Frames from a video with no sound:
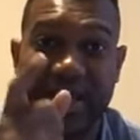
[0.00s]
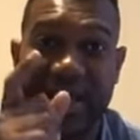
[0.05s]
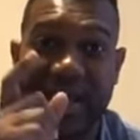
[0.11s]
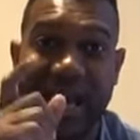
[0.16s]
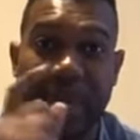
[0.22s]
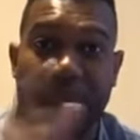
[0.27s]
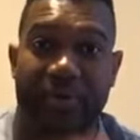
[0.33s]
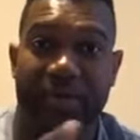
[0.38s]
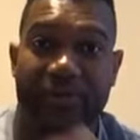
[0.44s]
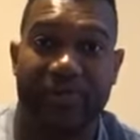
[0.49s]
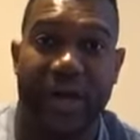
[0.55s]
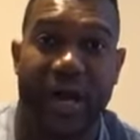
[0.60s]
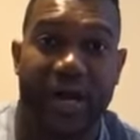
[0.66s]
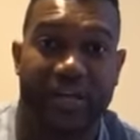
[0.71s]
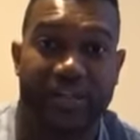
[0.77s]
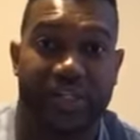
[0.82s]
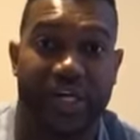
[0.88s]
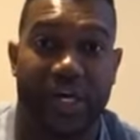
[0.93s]
And I believe
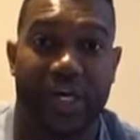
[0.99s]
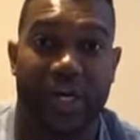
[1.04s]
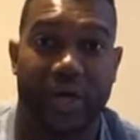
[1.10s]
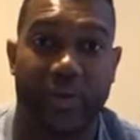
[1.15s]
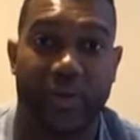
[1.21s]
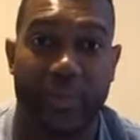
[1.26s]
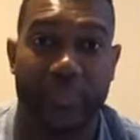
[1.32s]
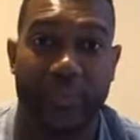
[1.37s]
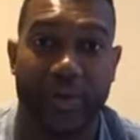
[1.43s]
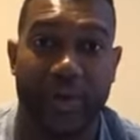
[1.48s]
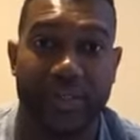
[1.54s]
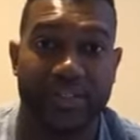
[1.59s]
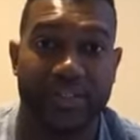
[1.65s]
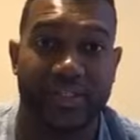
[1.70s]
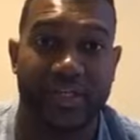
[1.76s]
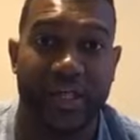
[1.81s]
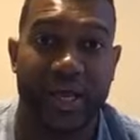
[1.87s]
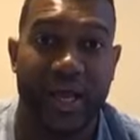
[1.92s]
God is going to equip
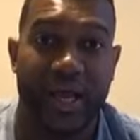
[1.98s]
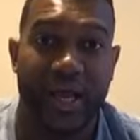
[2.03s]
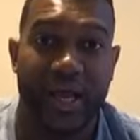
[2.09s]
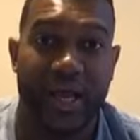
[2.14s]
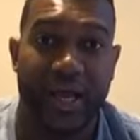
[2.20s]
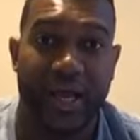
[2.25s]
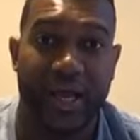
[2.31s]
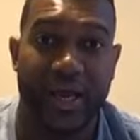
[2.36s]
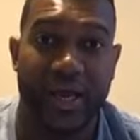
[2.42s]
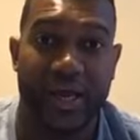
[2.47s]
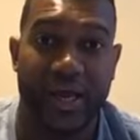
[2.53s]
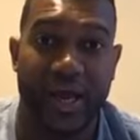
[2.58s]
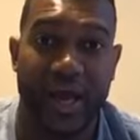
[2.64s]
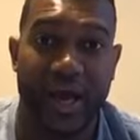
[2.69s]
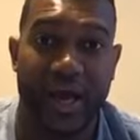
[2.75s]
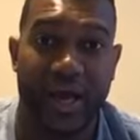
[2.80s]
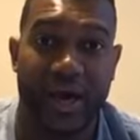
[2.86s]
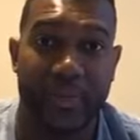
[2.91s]
us.
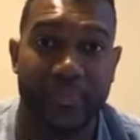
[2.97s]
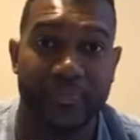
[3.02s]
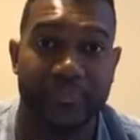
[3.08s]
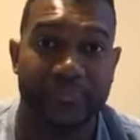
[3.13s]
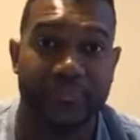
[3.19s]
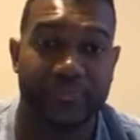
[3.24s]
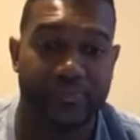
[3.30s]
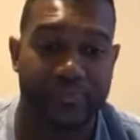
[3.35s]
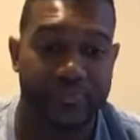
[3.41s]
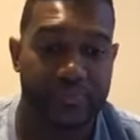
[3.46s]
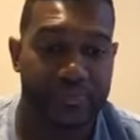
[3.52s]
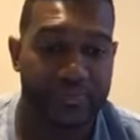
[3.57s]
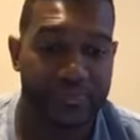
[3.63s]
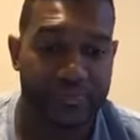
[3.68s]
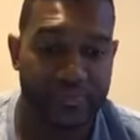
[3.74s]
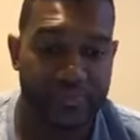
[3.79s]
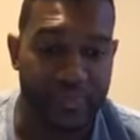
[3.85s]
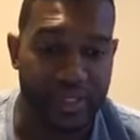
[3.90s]
And, um,
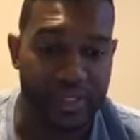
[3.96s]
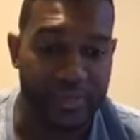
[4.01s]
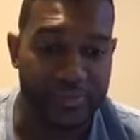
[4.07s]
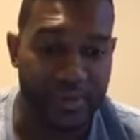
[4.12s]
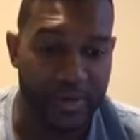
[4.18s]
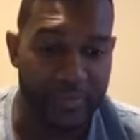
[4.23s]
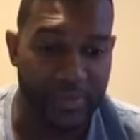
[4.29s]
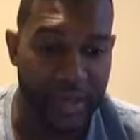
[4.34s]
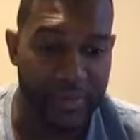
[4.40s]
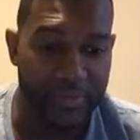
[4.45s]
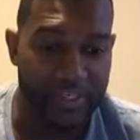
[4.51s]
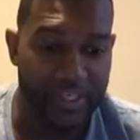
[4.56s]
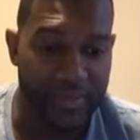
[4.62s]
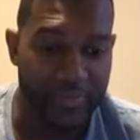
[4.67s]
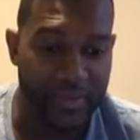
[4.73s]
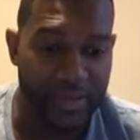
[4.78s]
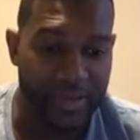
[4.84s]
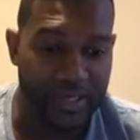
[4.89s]
amen. Baby
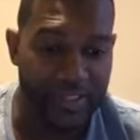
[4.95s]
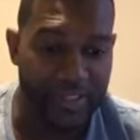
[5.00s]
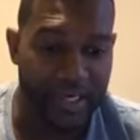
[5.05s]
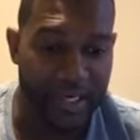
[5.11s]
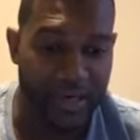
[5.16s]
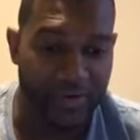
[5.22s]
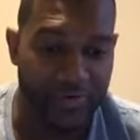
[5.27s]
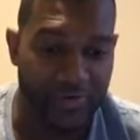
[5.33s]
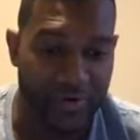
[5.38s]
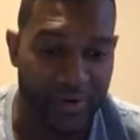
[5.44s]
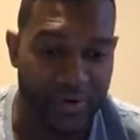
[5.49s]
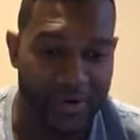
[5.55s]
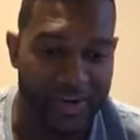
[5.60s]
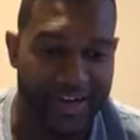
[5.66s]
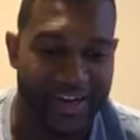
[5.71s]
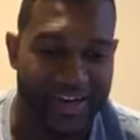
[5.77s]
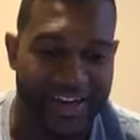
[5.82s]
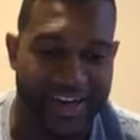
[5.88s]
Timmy is going to
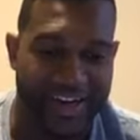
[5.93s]
roll.